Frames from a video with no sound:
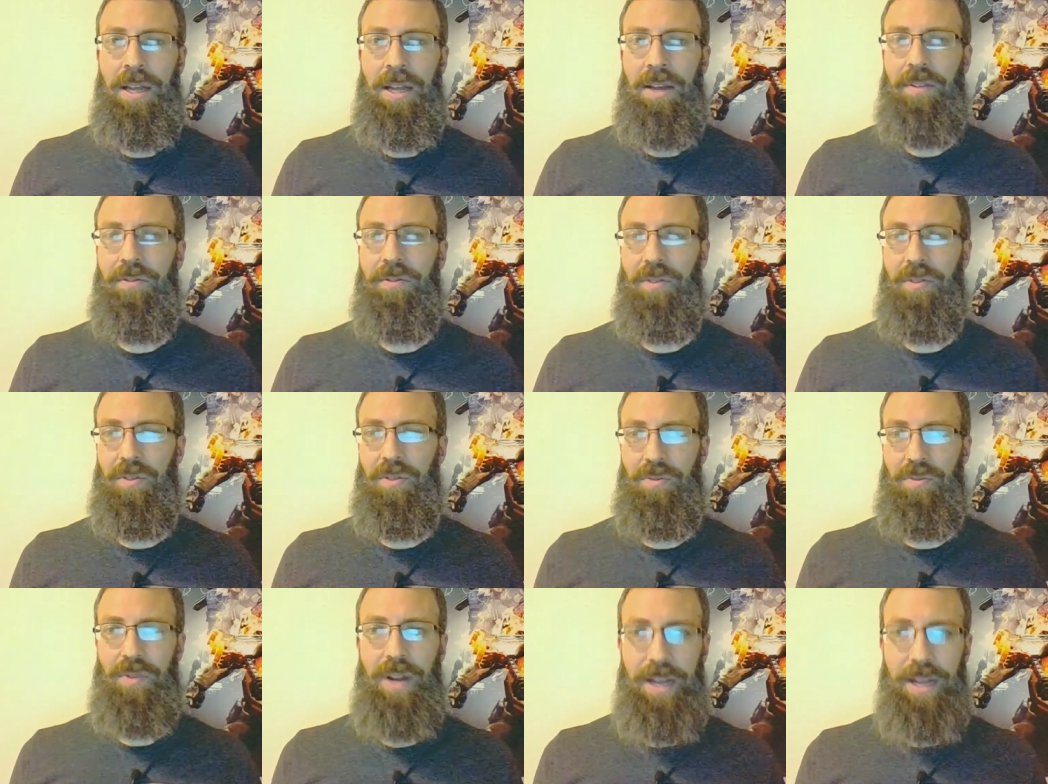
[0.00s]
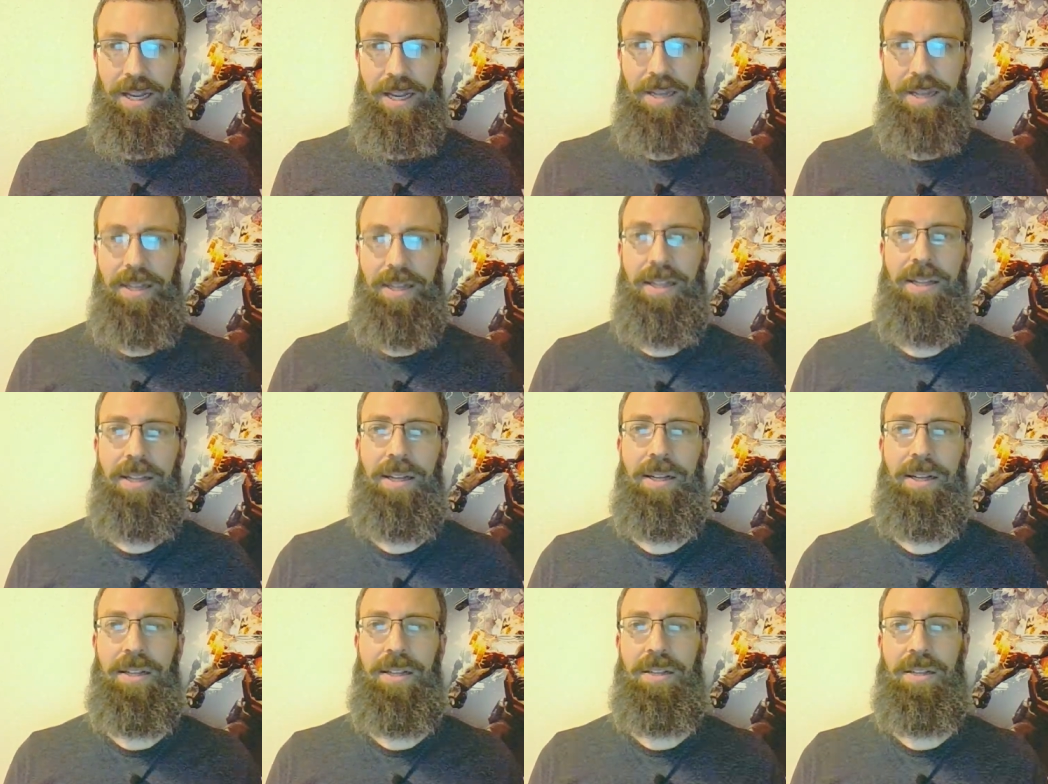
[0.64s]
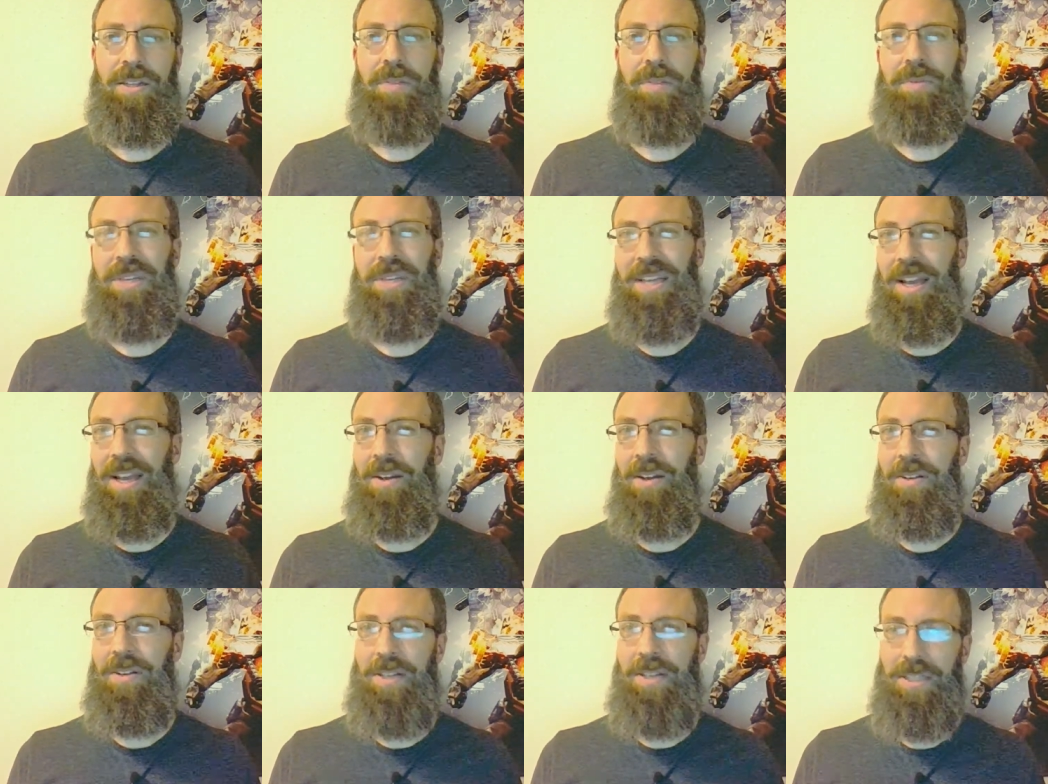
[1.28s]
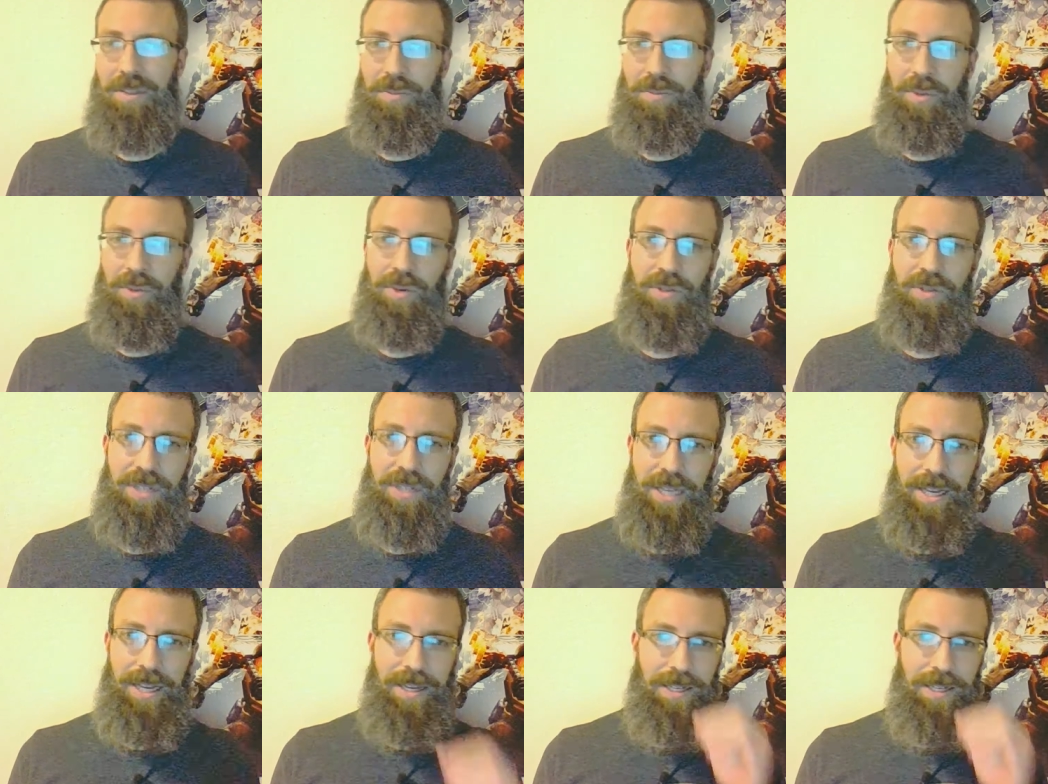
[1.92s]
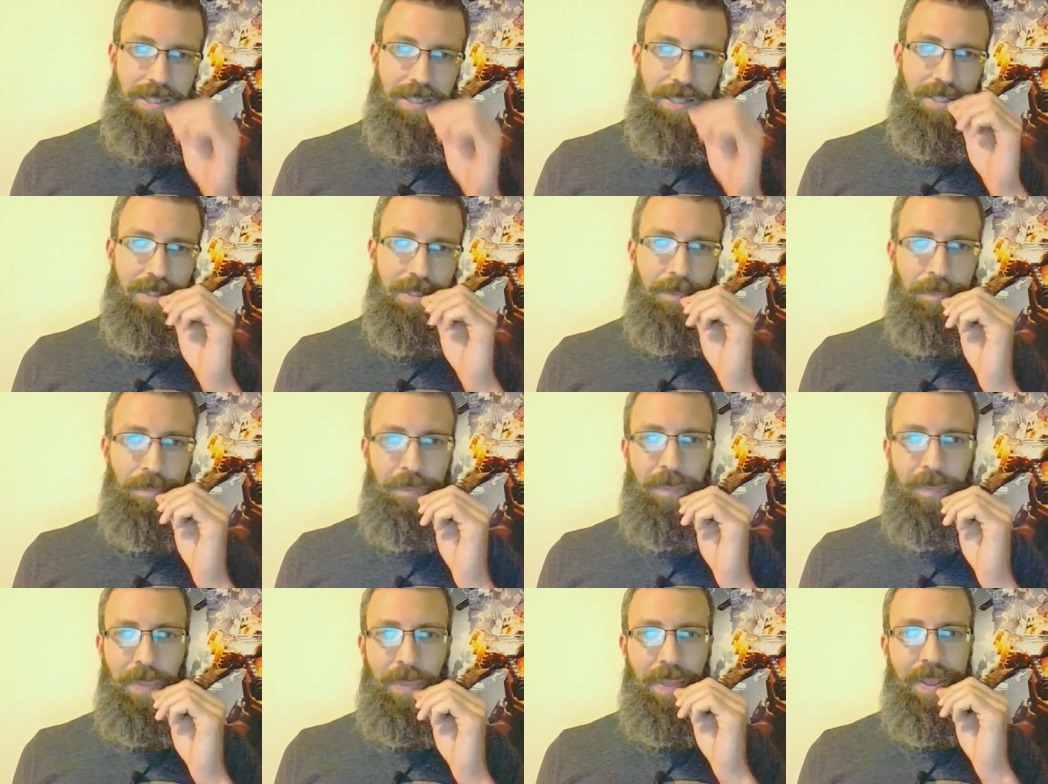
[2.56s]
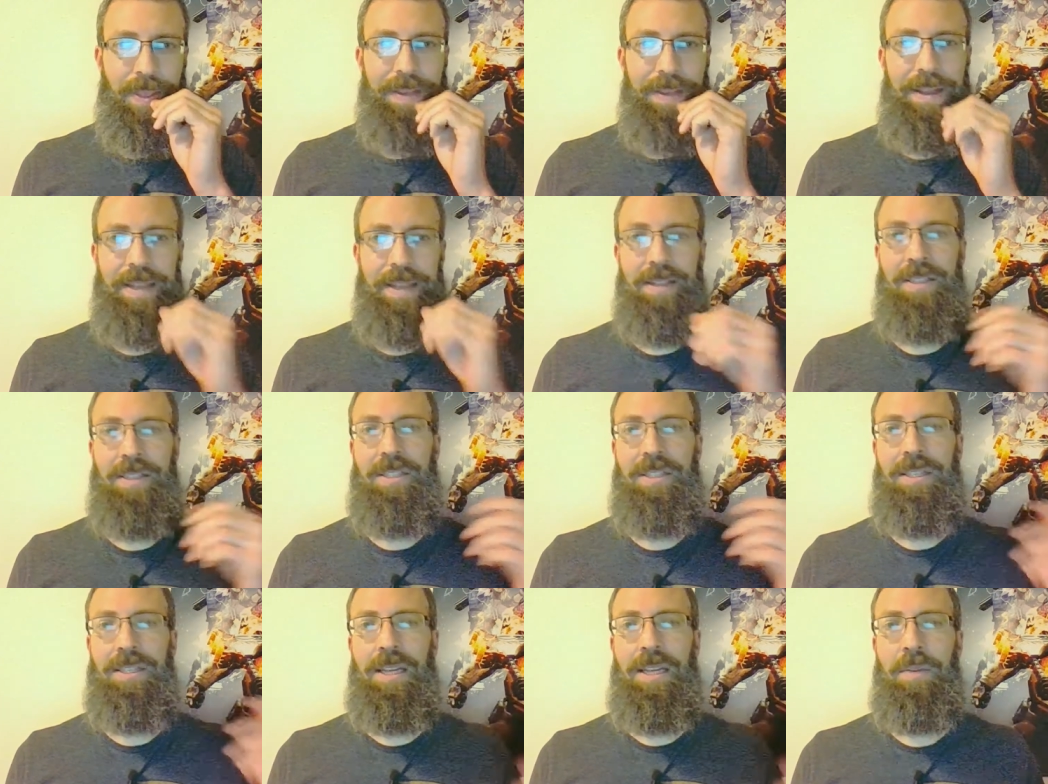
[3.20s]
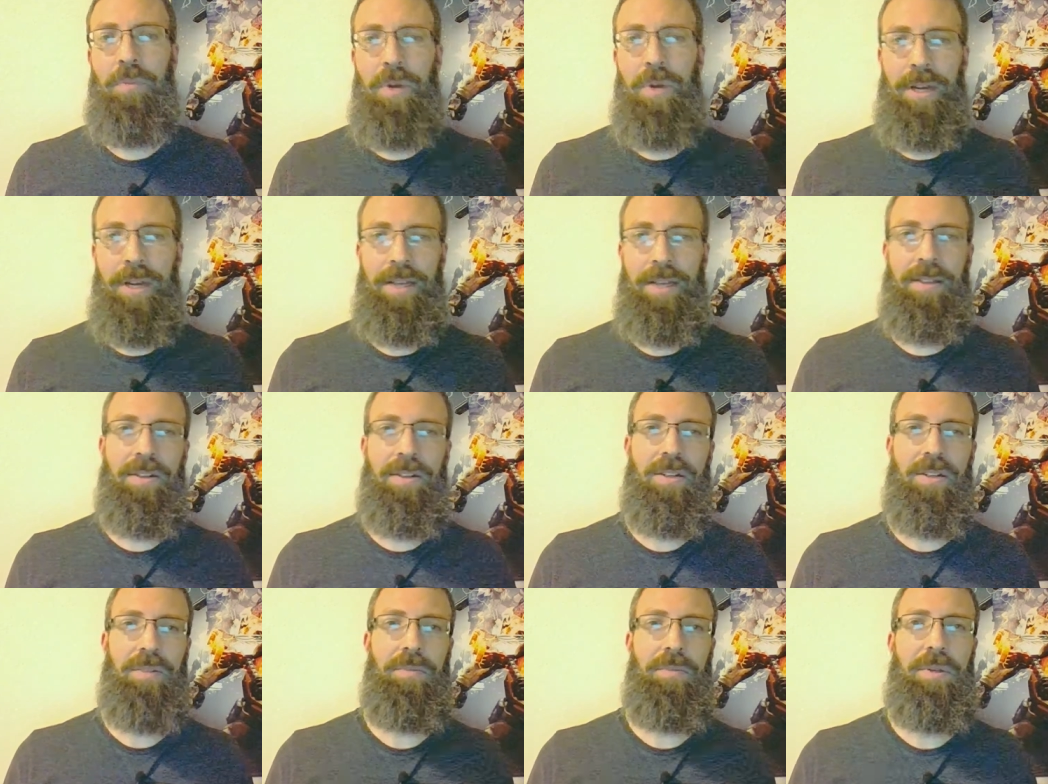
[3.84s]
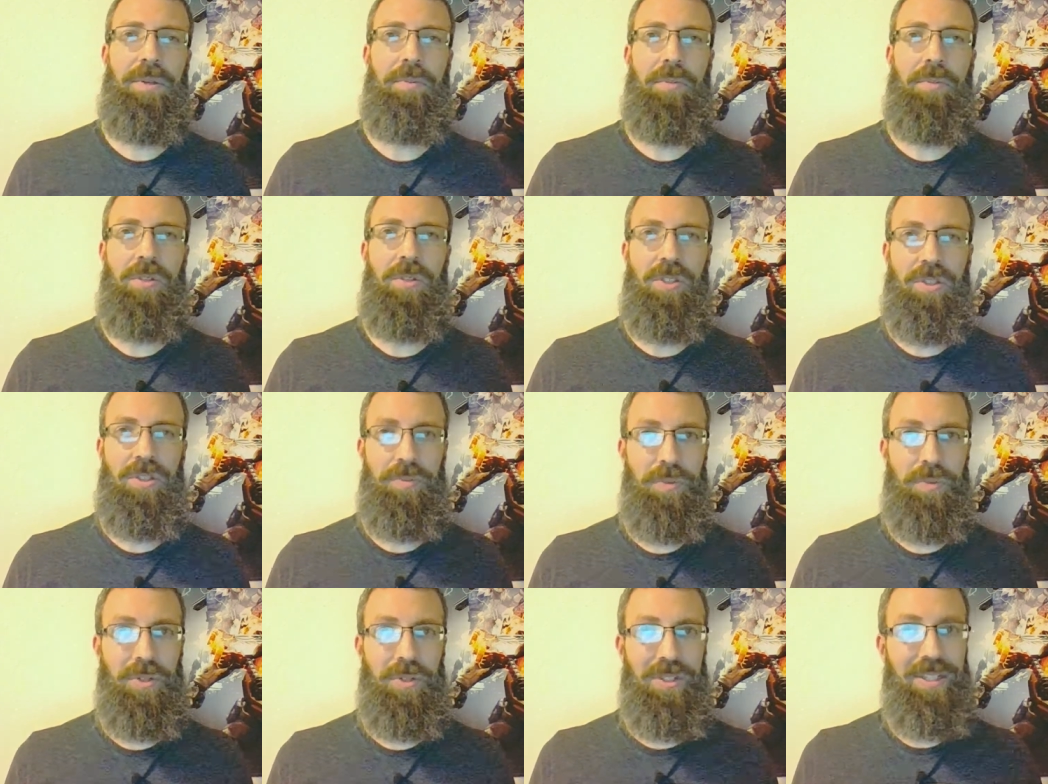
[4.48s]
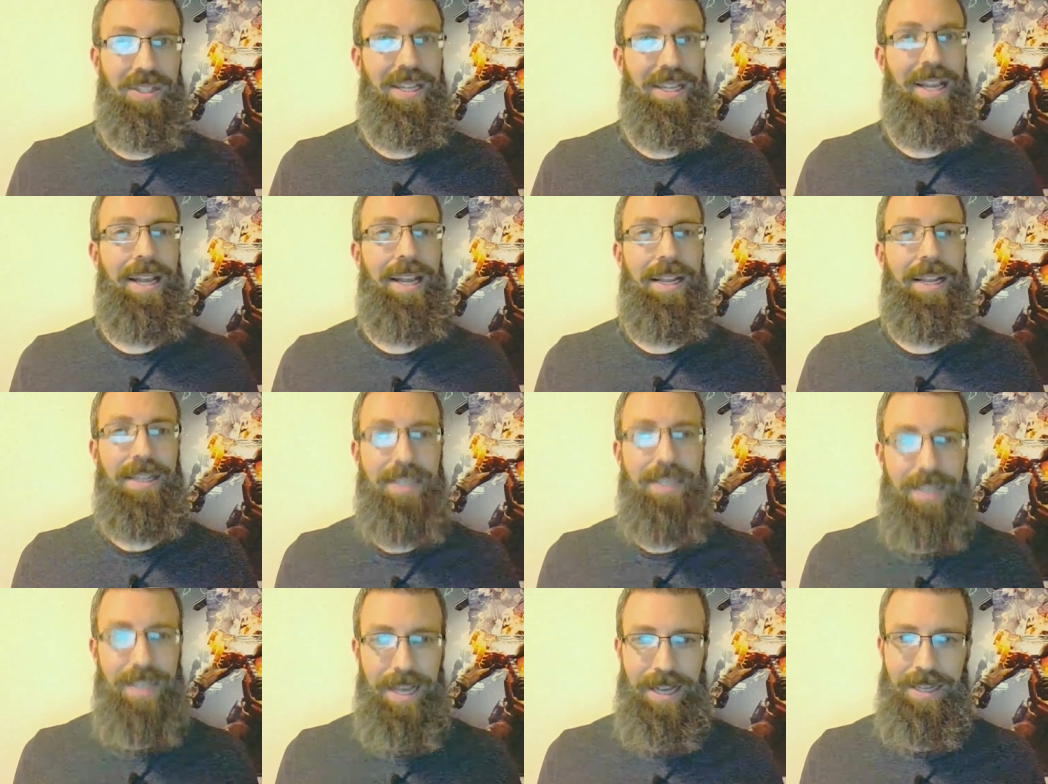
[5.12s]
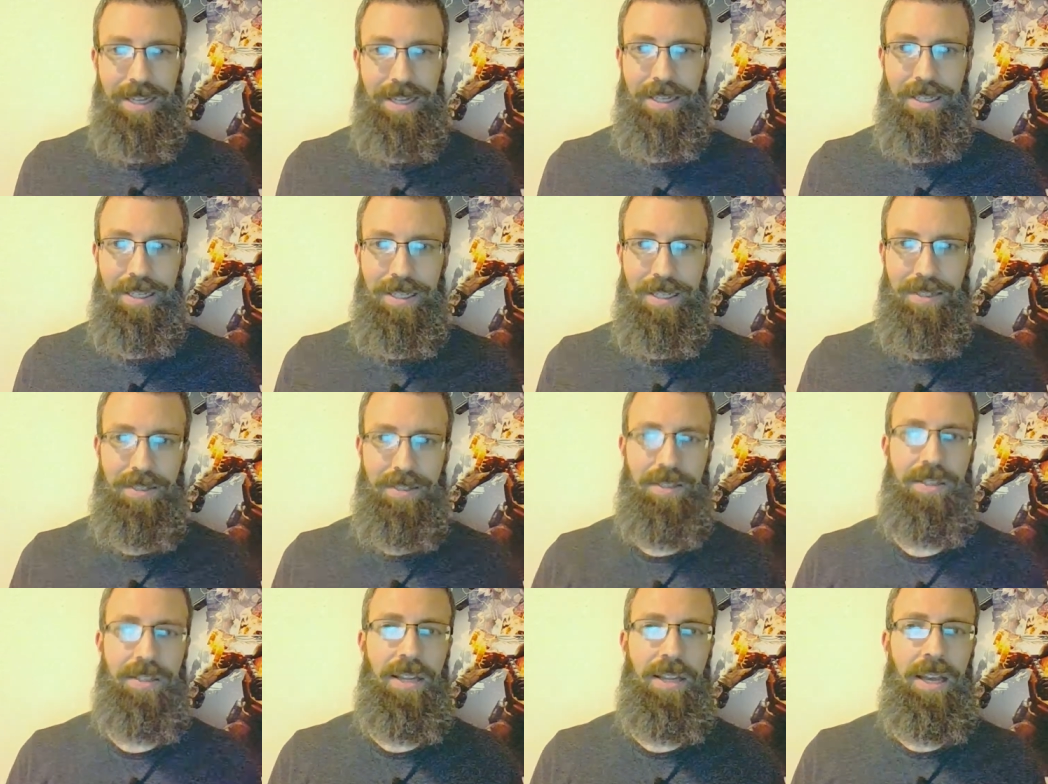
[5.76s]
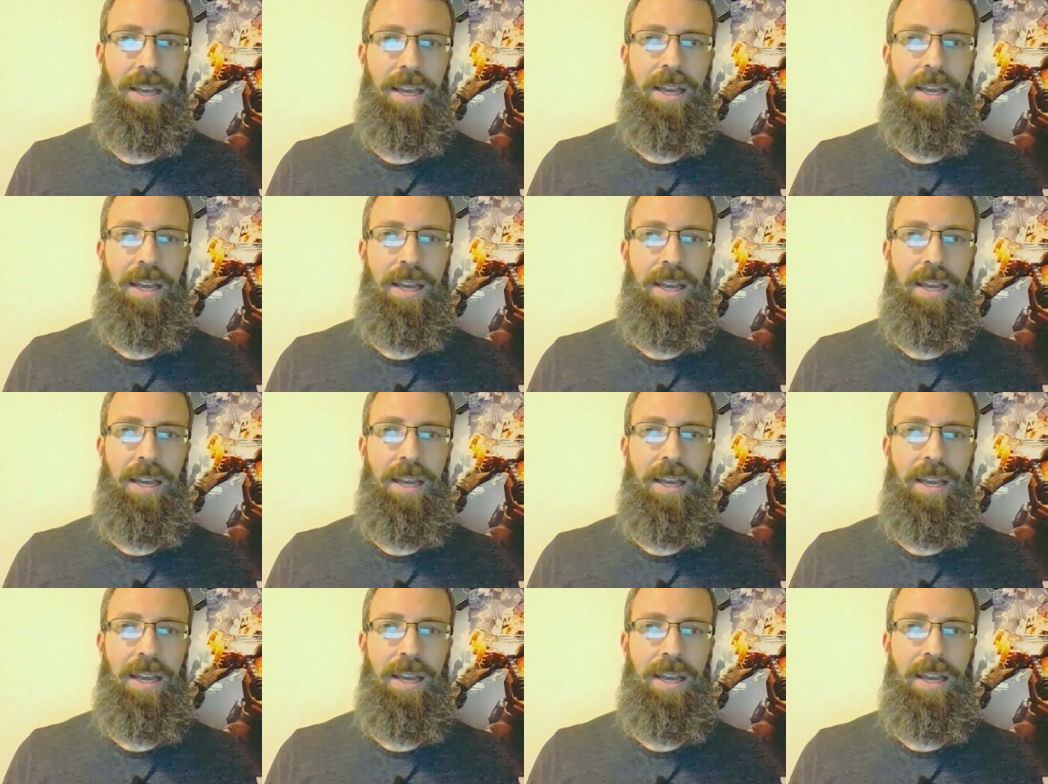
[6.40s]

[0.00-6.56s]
for the ride, can be counted as a protagonist. In the same way, there can be multiple antagonists.